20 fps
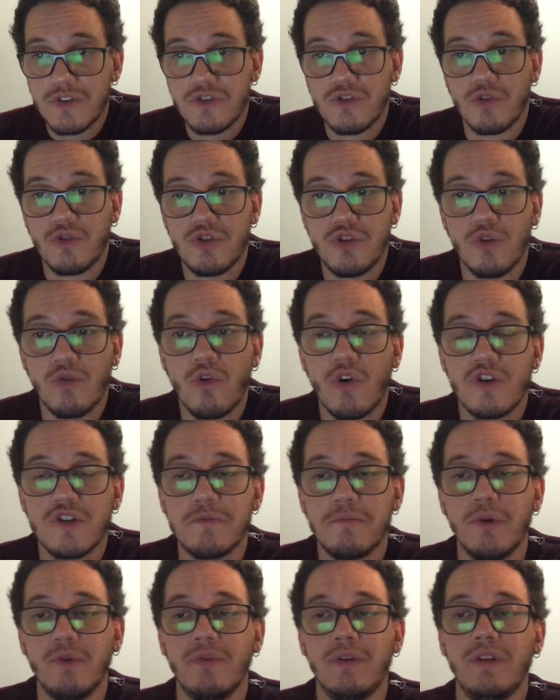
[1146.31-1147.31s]
social
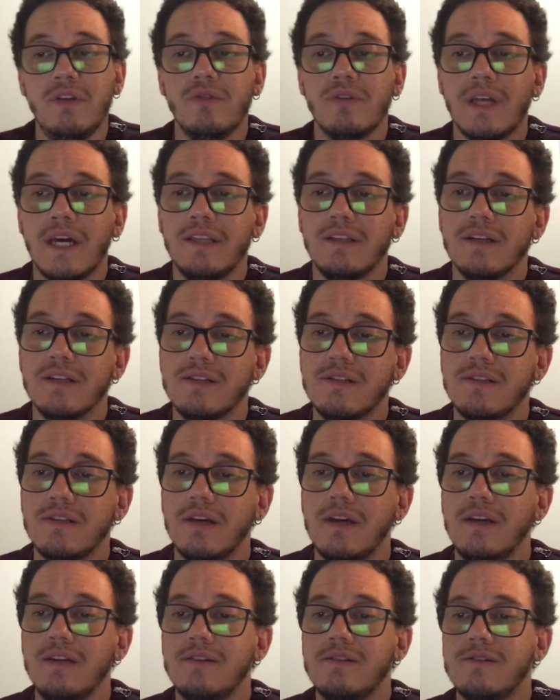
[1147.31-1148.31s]
gospel in the United
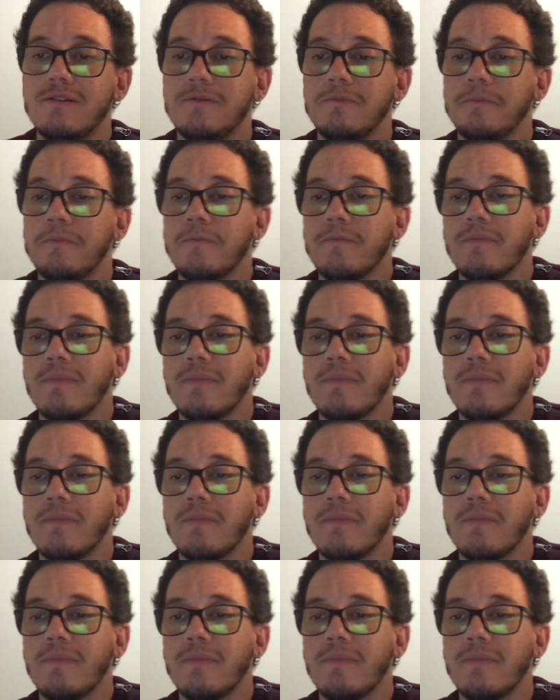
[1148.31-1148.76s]
States.